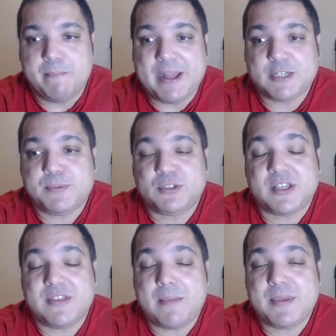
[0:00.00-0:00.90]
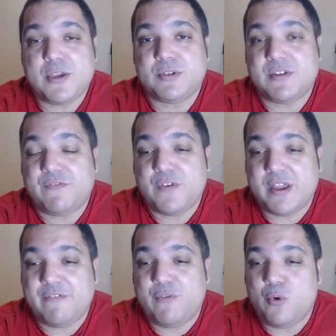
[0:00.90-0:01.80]
Bench boost can then be used in
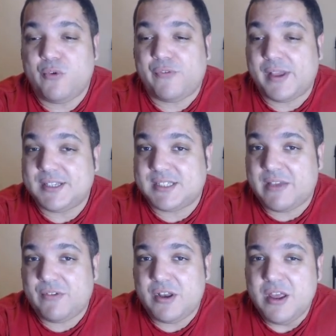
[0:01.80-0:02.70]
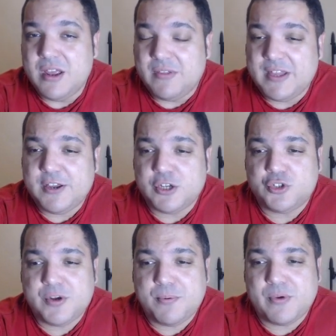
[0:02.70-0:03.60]
34 or 37, And then you can
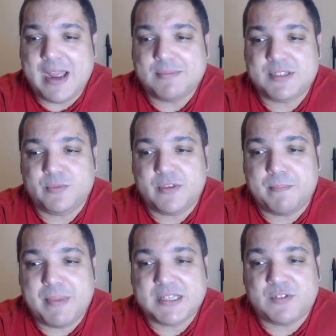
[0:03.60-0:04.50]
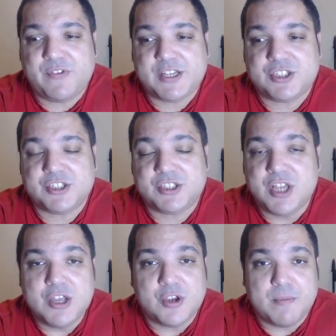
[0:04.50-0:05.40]
triple captain with the best
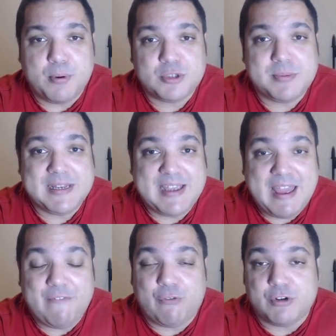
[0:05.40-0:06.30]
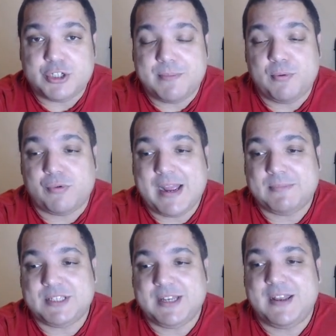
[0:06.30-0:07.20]
fixtures you can possibly get for a triple
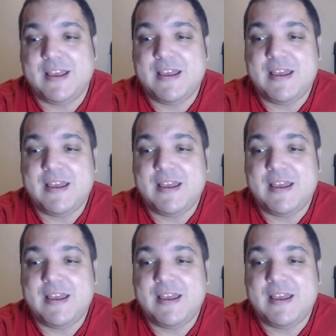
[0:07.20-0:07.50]
captain